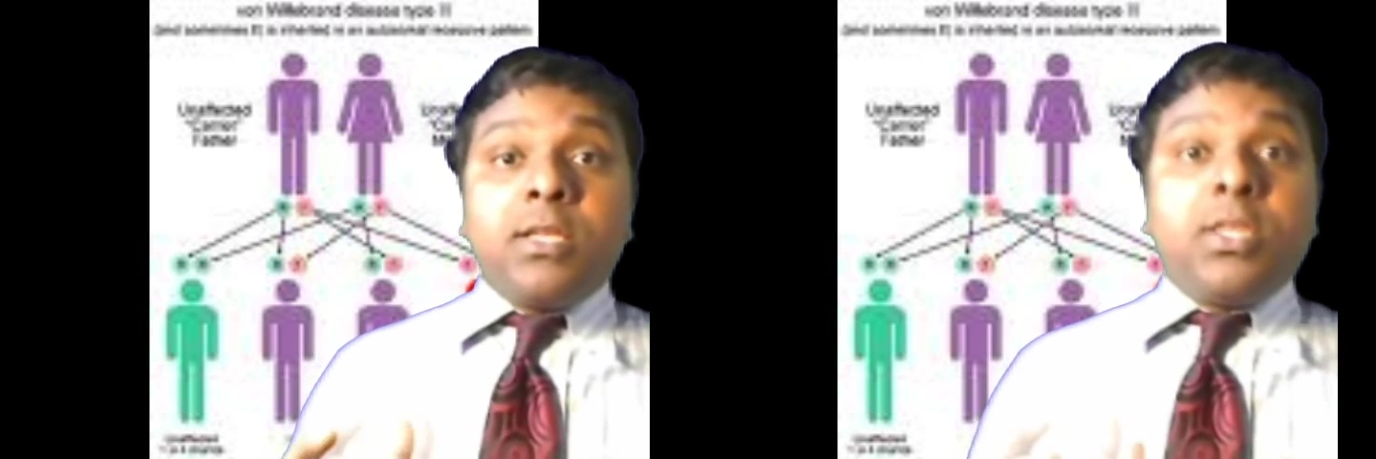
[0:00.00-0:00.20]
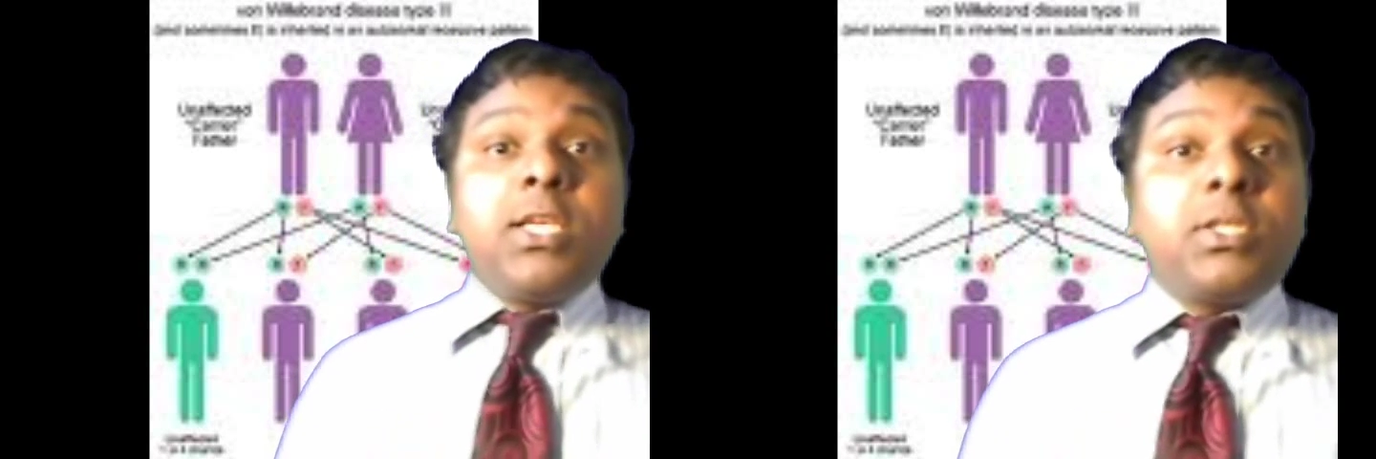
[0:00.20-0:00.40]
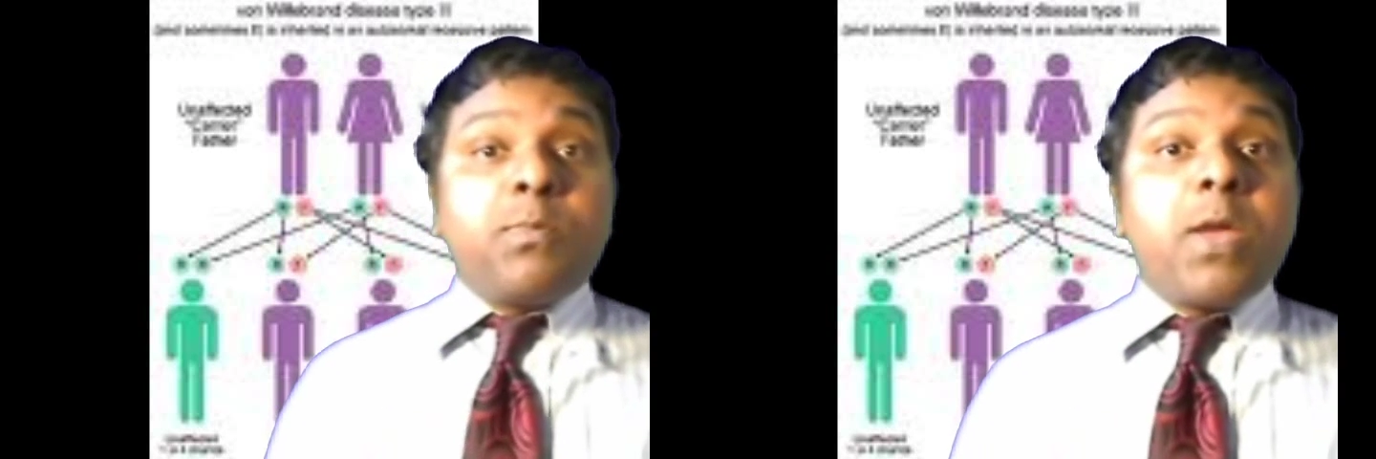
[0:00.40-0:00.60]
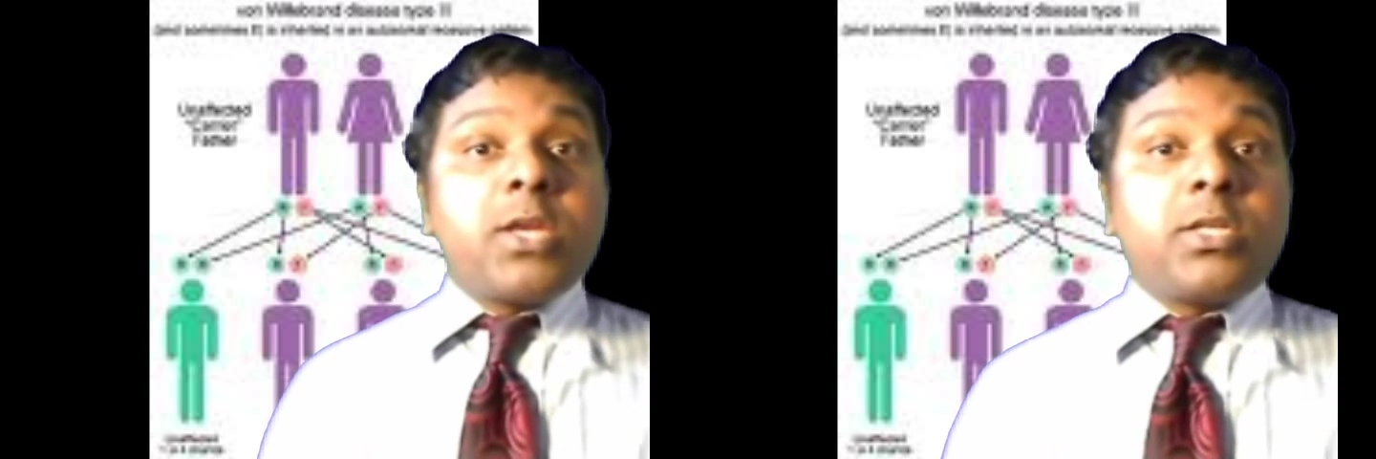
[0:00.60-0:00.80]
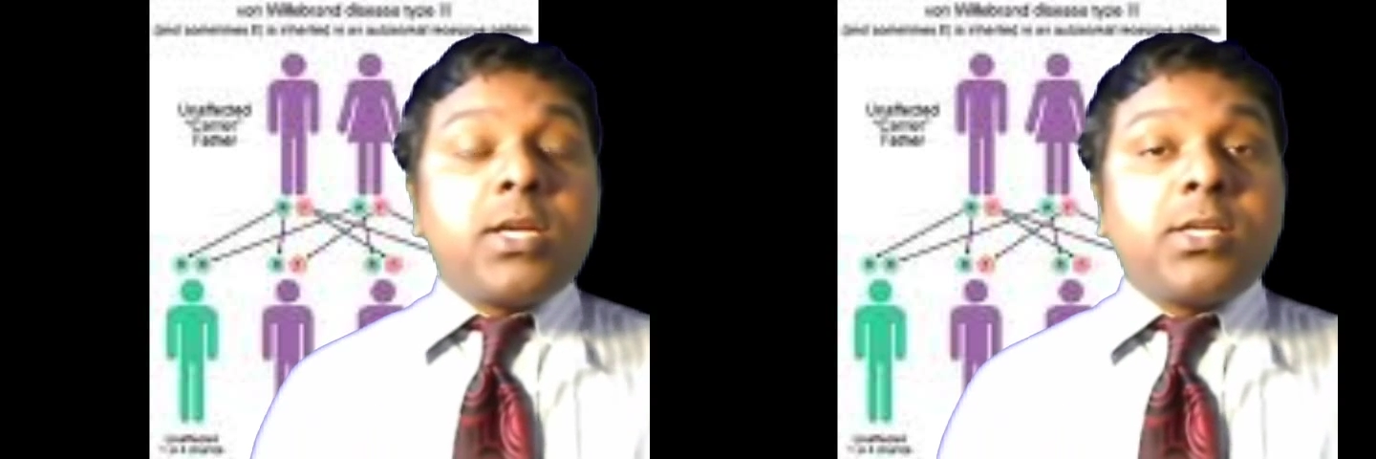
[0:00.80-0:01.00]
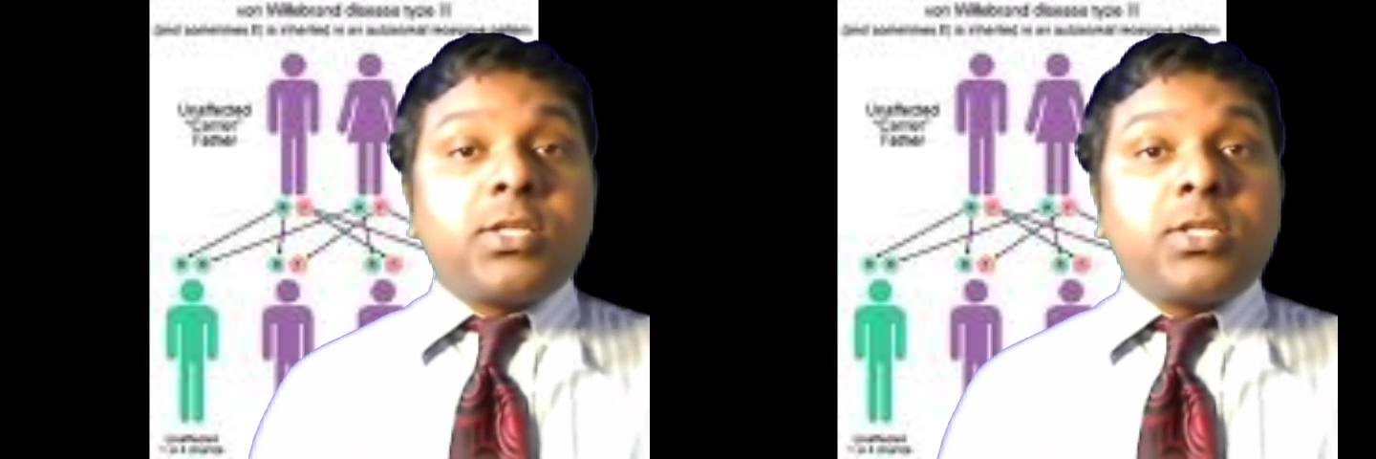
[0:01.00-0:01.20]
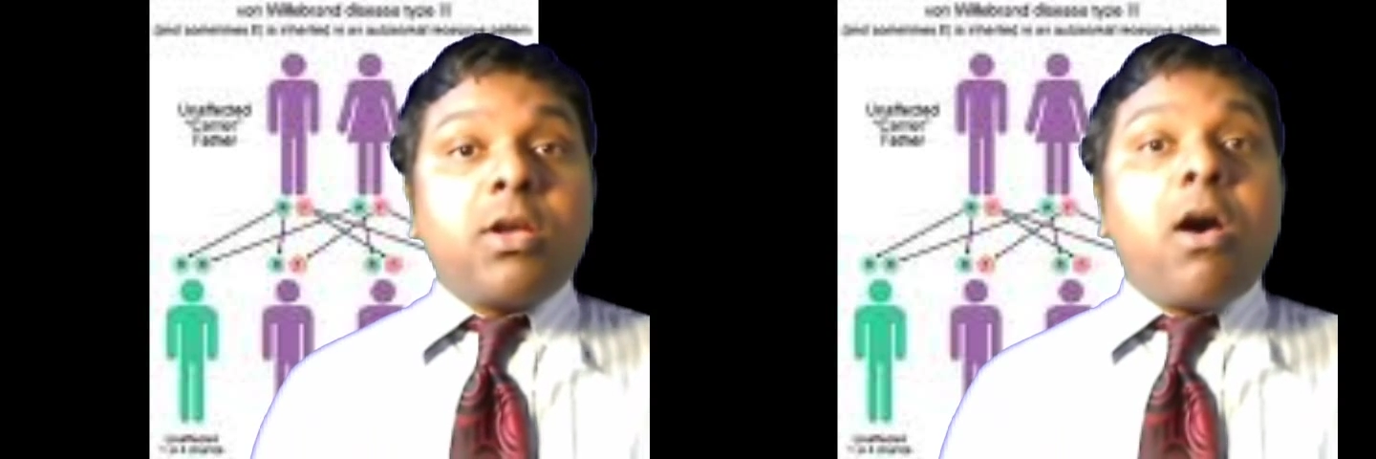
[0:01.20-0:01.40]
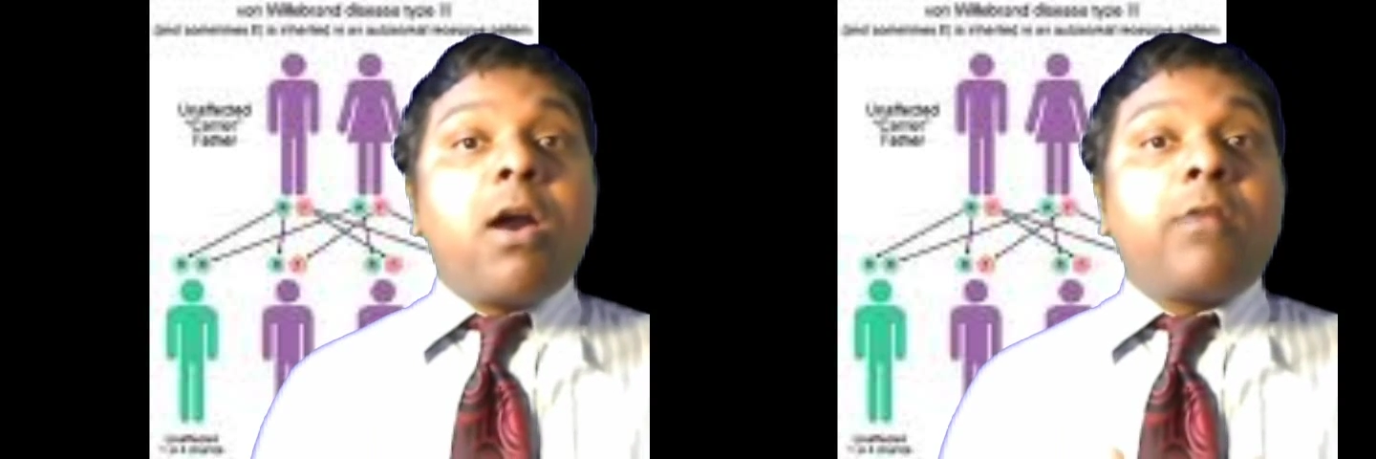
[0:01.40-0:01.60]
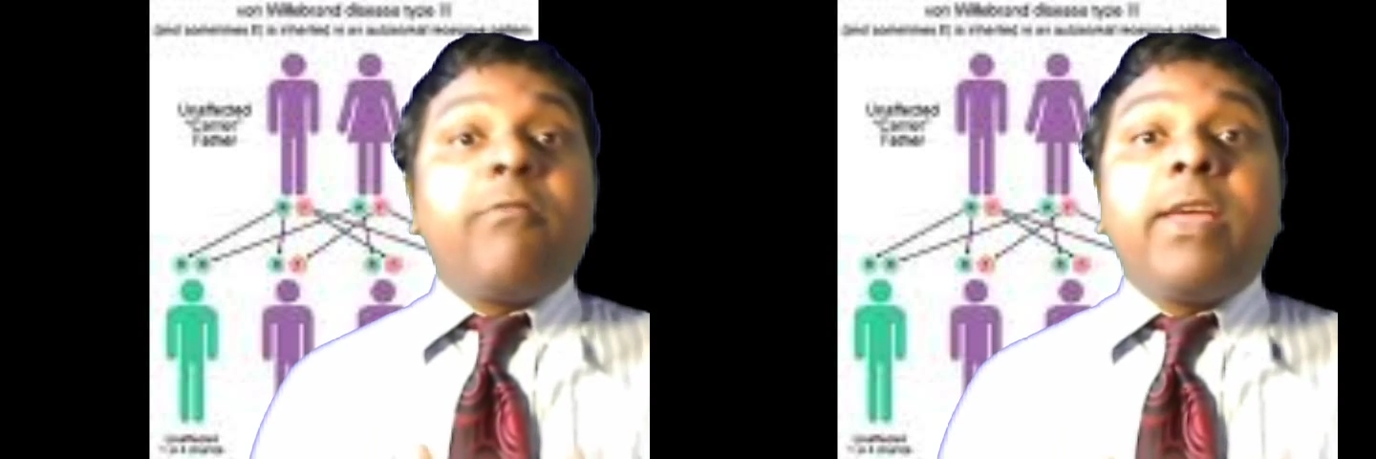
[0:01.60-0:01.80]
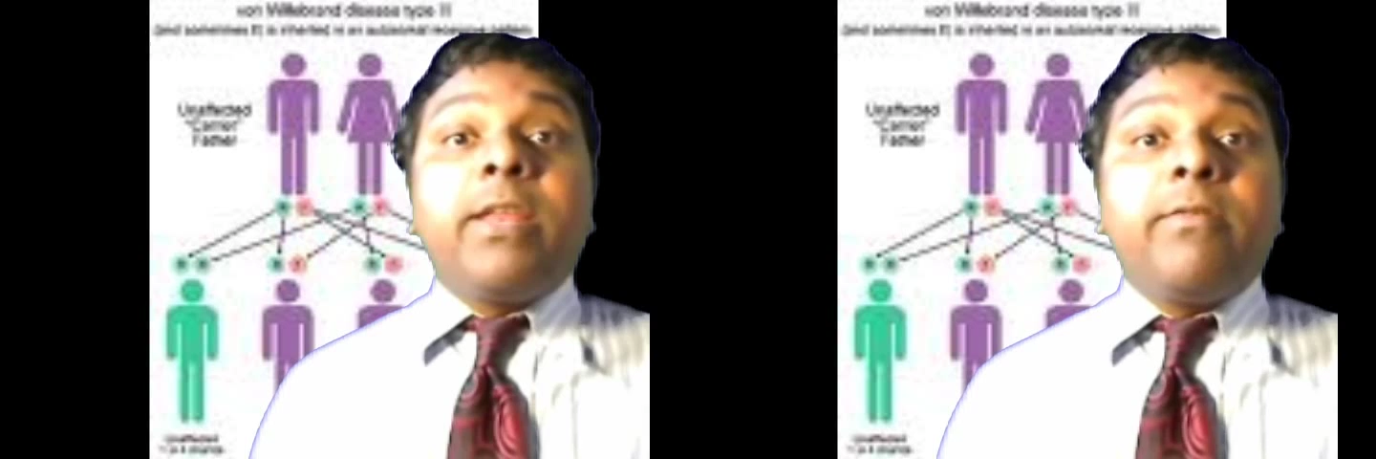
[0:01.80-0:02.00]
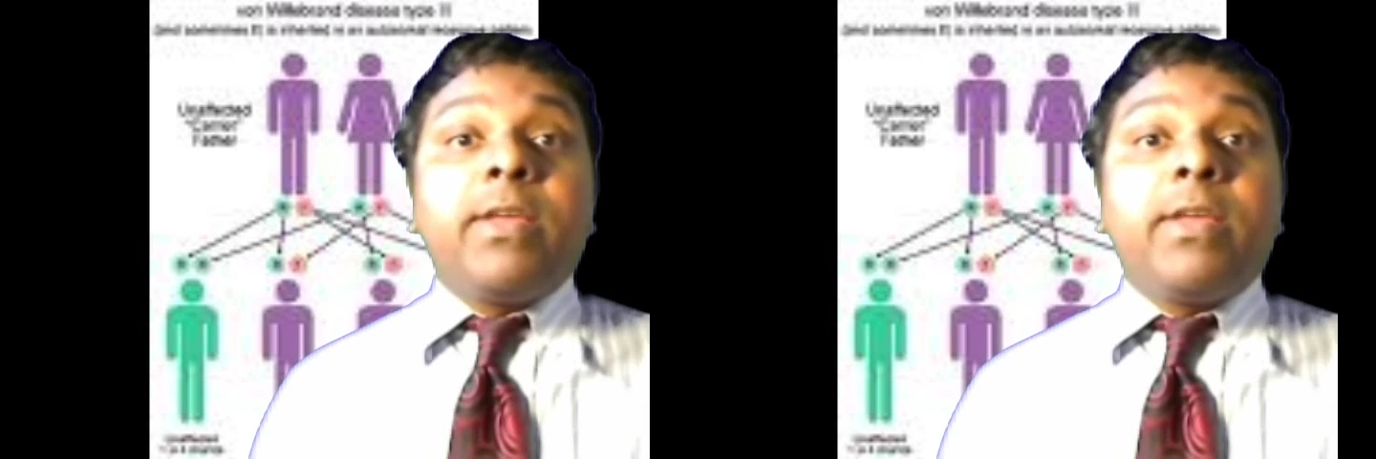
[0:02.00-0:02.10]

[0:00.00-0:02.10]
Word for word: these patients are very,